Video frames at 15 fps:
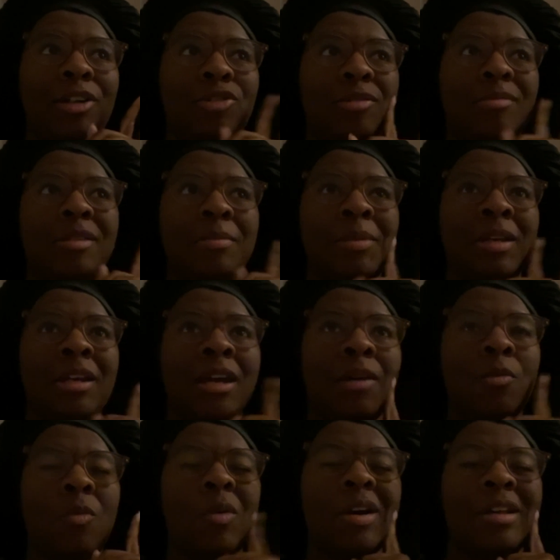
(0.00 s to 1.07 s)
trip to PA
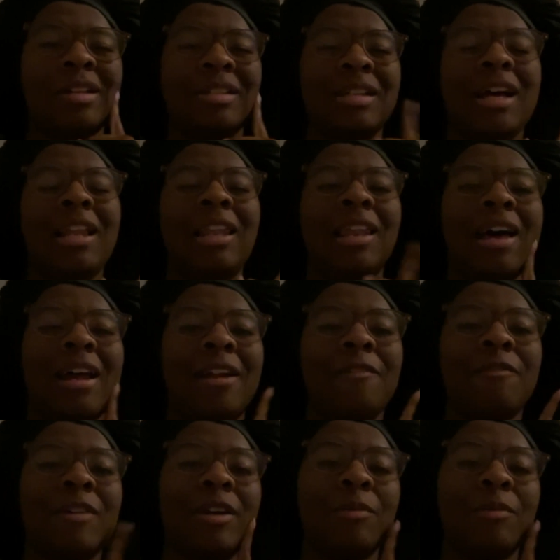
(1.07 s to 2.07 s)
was a lot of fun.